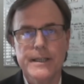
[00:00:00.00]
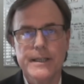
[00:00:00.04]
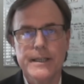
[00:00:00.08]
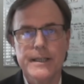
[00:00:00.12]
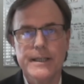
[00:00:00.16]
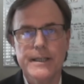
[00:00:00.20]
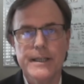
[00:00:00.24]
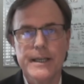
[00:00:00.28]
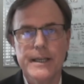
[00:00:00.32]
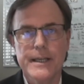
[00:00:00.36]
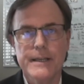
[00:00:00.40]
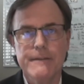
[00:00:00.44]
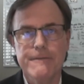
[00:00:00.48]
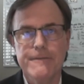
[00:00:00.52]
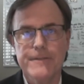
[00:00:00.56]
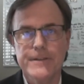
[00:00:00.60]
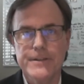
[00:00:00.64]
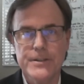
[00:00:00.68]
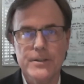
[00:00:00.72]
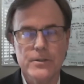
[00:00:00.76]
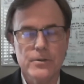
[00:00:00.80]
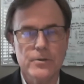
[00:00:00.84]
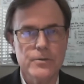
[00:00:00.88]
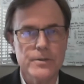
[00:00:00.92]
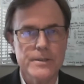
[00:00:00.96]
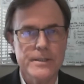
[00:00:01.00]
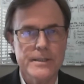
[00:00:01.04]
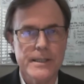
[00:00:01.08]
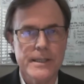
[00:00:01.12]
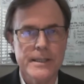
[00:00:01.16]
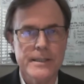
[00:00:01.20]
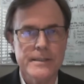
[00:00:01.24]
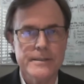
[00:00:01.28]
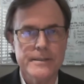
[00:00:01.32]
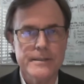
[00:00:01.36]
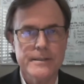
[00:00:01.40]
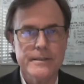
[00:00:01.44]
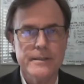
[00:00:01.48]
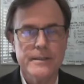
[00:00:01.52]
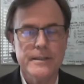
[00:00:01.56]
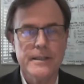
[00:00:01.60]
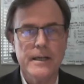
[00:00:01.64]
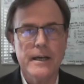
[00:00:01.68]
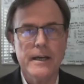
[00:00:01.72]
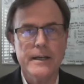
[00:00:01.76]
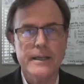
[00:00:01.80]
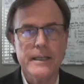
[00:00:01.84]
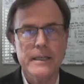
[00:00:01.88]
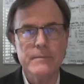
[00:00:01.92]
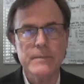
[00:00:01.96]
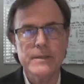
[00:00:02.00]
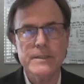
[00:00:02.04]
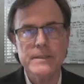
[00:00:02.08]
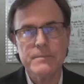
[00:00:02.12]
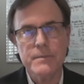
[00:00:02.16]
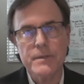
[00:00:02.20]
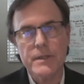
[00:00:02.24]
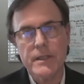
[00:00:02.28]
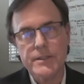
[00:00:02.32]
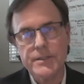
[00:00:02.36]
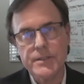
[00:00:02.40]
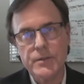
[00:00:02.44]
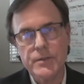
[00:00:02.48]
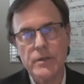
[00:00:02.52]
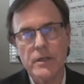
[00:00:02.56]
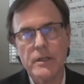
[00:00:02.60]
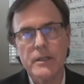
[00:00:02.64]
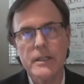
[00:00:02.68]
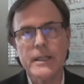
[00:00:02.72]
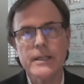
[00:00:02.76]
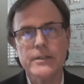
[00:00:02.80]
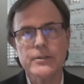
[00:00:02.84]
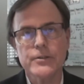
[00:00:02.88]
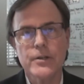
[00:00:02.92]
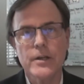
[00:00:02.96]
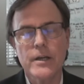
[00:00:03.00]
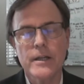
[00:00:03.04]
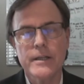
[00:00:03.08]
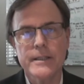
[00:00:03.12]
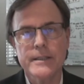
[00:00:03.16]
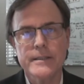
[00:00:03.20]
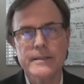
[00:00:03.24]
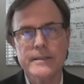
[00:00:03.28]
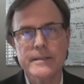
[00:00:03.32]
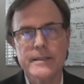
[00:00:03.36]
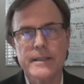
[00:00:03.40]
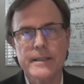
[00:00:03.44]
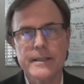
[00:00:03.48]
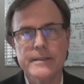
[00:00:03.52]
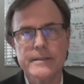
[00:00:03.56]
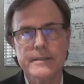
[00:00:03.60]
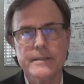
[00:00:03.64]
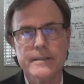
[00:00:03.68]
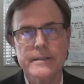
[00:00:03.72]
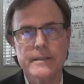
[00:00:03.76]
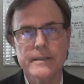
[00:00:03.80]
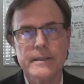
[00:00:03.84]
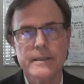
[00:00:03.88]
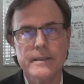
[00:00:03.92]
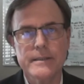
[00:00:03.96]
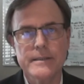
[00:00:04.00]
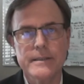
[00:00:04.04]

in a physical sense, the documents, but also in an electronic sense.